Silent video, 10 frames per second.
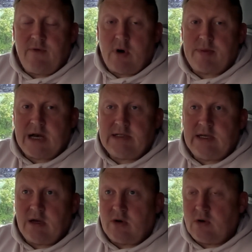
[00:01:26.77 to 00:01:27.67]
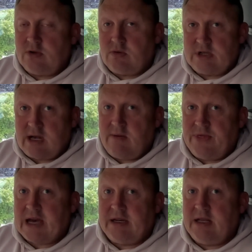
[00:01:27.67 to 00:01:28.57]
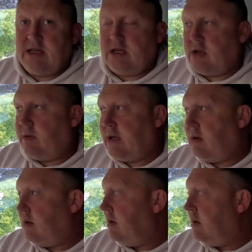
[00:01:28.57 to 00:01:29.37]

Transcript: vibrating on idle, so that needed doing.